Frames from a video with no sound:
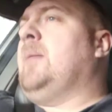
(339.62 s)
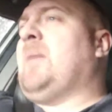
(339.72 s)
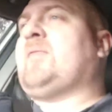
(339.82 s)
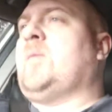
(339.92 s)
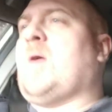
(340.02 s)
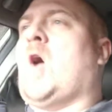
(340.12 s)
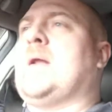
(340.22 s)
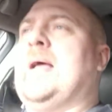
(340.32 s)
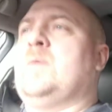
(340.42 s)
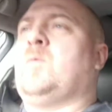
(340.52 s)
Matthew
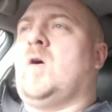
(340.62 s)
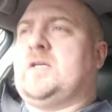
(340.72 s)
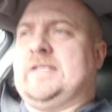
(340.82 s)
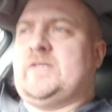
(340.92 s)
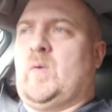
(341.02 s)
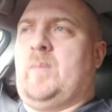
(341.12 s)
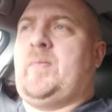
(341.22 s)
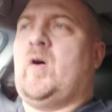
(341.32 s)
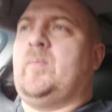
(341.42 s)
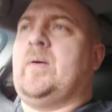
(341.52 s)
McConaughey walks into a
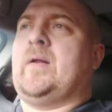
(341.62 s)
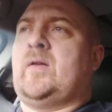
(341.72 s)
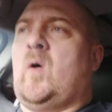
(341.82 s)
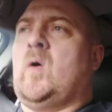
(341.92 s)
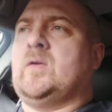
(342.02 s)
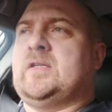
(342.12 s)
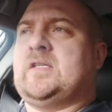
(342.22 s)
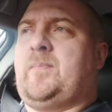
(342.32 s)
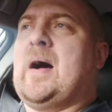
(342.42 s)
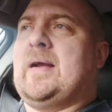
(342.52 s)
pub and orders
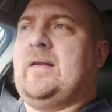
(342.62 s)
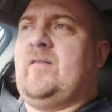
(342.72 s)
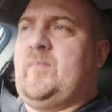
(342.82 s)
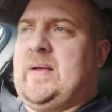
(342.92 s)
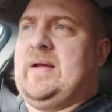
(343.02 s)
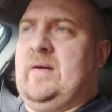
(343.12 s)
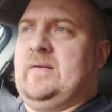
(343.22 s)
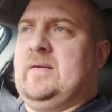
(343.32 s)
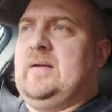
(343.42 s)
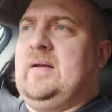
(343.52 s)
a pint of beer,
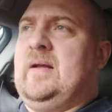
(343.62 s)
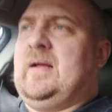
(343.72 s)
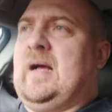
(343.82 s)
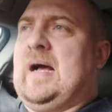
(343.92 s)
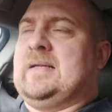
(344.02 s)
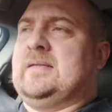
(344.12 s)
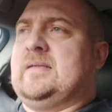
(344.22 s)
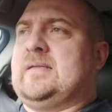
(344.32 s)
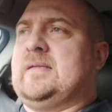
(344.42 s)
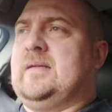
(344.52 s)

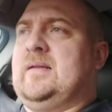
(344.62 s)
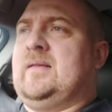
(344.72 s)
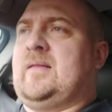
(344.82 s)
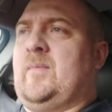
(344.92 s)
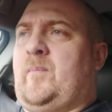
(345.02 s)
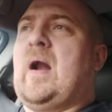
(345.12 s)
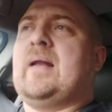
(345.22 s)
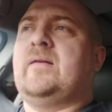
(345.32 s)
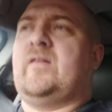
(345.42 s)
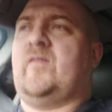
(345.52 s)
and the
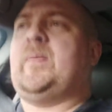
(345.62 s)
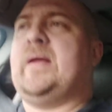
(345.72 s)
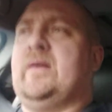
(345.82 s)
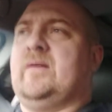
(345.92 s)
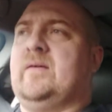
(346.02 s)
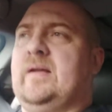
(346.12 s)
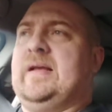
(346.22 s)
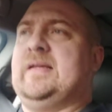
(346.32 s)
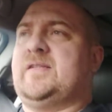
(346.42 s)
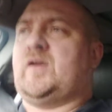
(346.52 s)
brand of beer
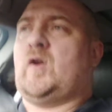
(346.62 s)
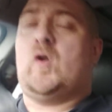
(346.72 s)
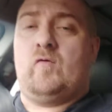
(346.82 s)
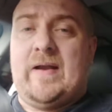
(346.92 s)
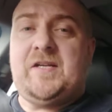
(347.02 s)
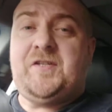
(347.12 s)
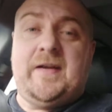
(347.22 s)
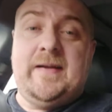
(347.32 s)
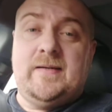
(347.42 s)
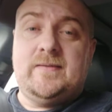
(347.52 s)
is Ritchie.